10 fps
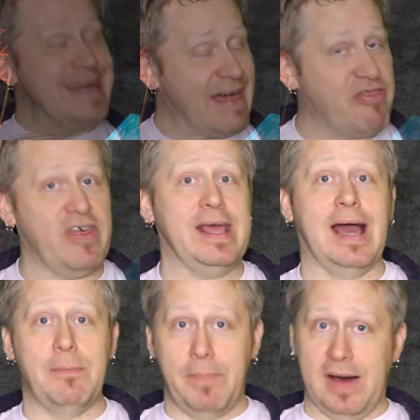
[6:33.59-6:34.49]
nothing
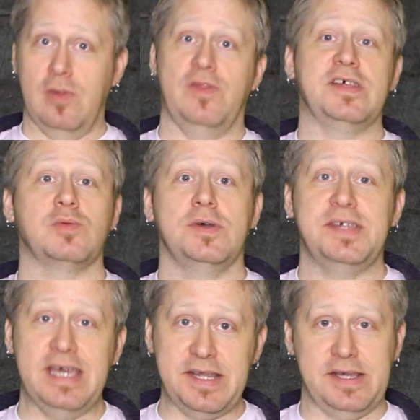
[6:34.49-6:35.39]
about this
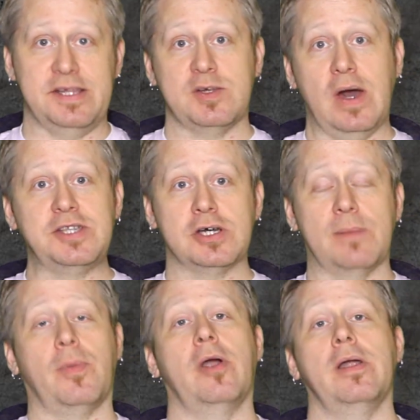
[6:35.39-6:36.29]
was easy, so I took
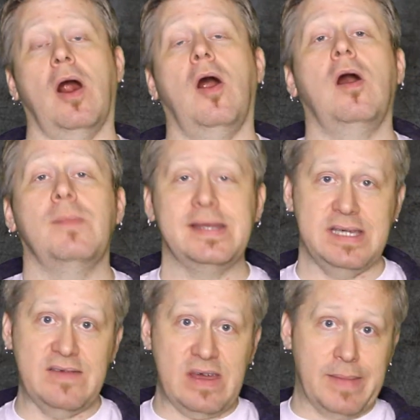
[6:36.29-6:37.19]
apart all my
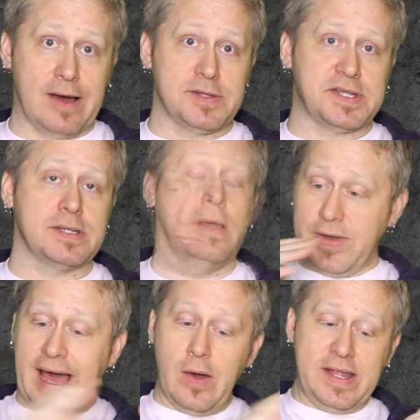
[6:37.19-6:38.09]
TV mounts, so
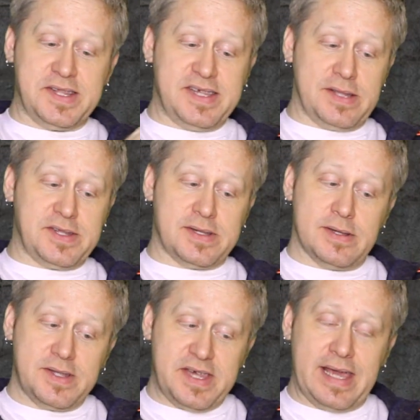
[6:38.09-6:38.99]
now it
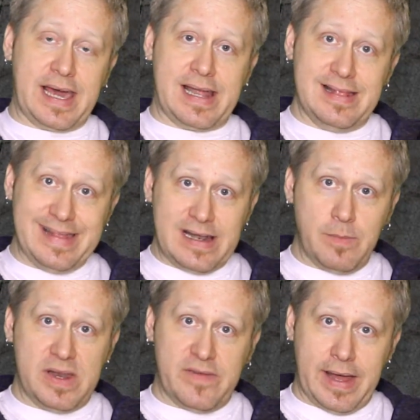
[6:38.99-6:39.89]
sitting at a little
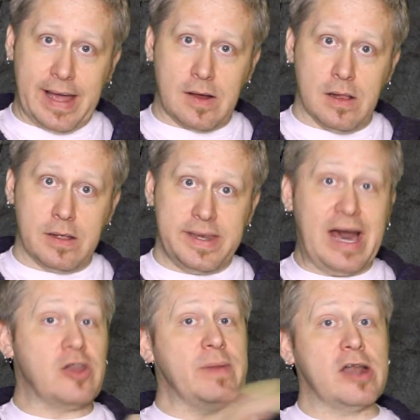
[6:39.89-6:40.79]
bit of an angle.
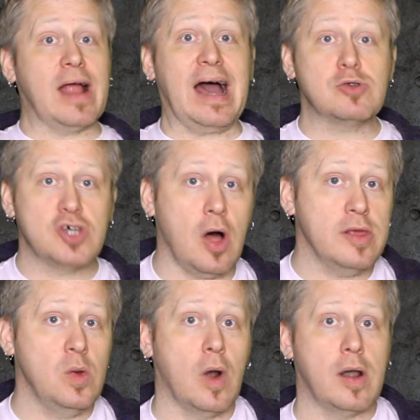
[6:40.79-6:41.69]
Now, no matter how tall
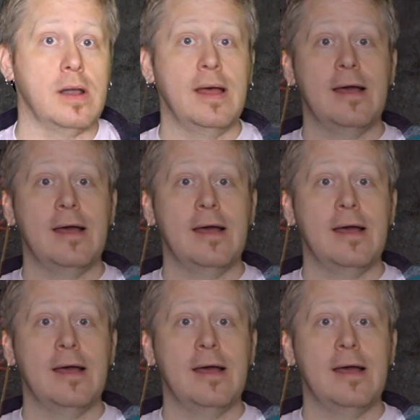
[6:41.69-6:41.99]
you are,